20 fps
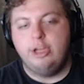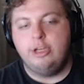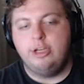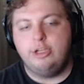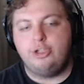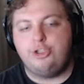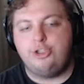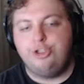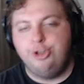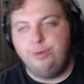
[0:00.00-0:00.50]

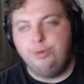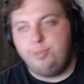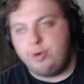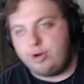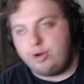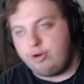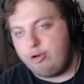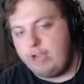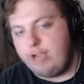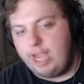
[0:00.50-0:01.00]
super
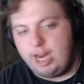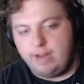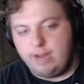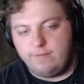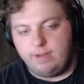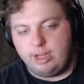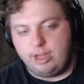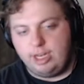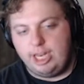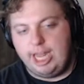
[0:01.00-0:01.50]
creative,
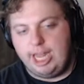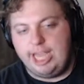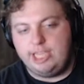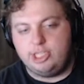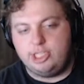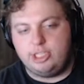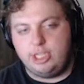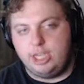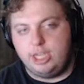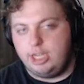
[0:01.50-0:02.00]

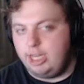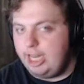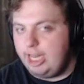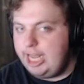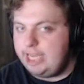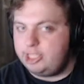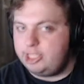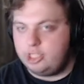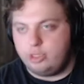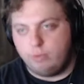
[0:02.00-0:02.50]
likes to
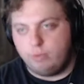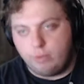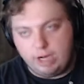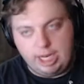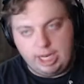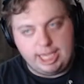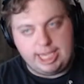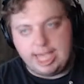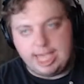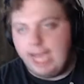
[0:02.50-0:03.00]

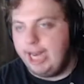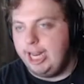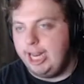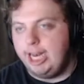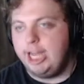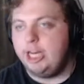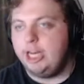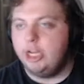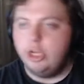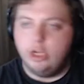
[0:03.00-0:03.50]
really get in
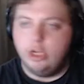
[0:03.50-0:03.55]
it.